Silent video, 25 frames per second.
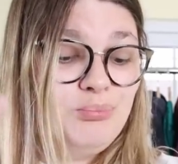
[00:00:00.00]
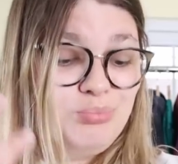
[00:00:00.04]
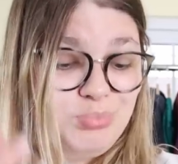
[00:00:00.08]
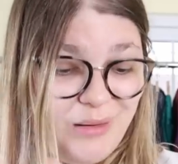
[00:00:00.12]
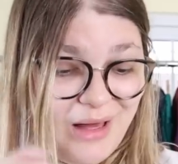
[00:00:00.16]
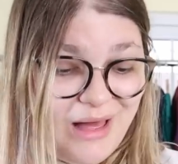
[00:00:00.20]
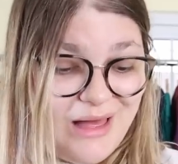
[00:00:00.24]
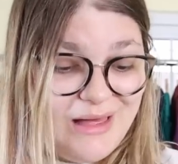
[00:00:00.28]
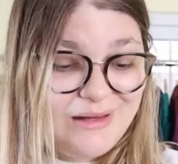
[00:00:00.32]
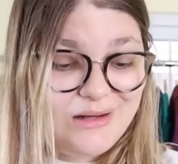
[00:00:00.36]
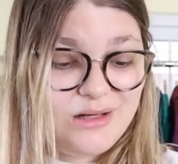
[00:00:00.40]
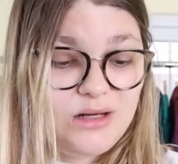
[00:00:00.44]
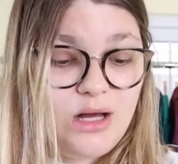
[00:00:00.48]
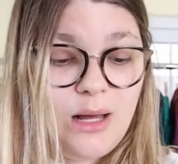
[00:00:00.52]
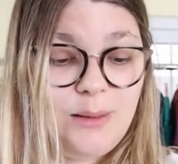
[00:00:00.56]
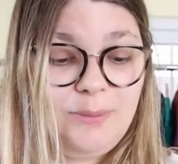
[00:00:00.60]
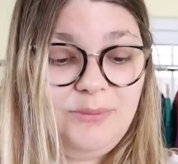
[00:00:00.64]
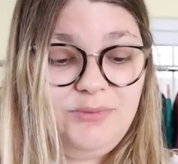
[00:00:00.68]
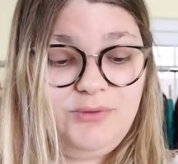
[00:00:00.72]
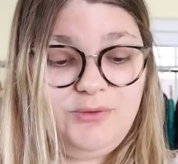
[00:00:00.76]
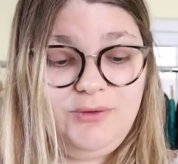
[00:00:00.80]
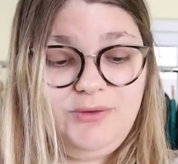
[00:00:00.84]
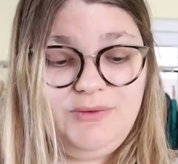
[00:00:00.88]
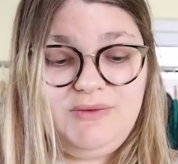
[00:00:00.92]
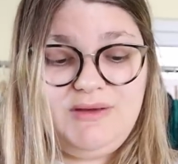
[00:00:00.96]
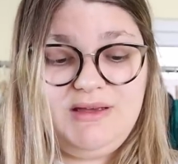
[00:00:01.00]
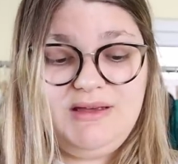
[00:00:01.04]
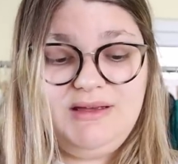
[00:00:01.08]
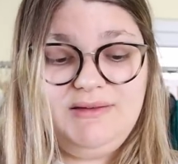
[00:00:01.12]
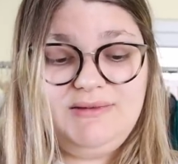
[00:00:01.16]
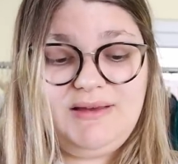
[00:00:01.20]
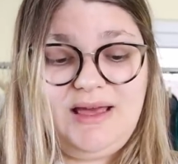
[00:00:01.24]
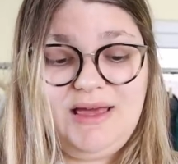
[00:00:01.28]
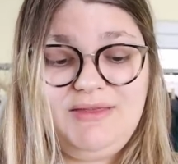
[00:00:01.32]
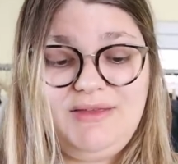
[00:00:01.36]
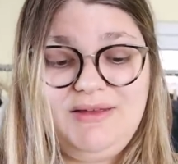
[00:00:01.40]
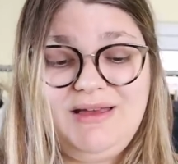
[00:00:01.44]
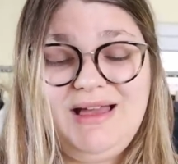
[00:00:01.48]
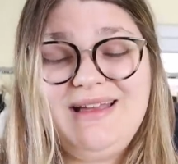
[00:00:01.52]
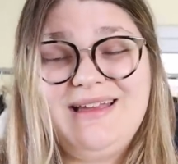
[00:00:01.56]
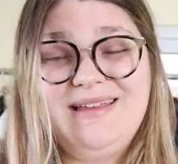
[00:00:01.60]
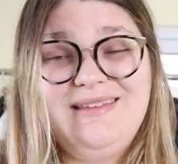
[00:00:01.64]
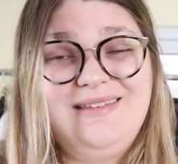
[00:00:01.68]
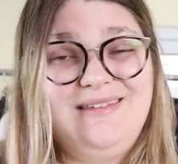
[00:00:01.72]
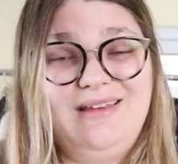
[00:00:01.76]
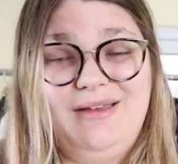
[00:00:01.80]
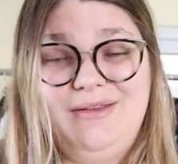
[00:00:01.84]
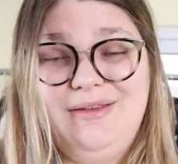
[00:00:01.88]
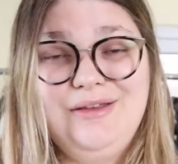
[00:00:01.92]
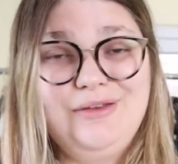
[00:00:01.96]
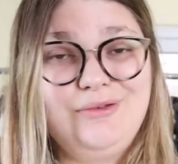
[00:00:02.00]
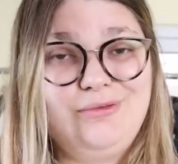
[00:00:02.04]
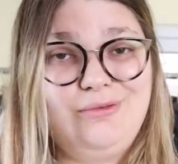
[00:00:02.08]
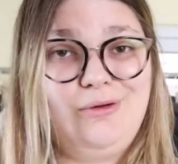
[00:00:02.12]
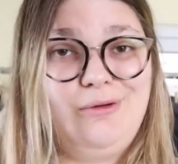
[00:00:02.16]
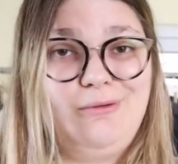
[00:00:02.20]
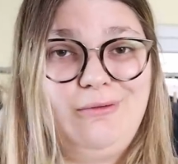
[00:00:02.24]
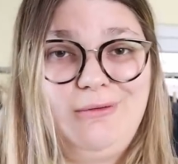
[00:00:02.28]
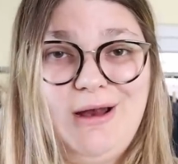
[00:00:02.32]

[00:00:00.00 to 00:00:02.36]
But comps for these, I think I can sell these for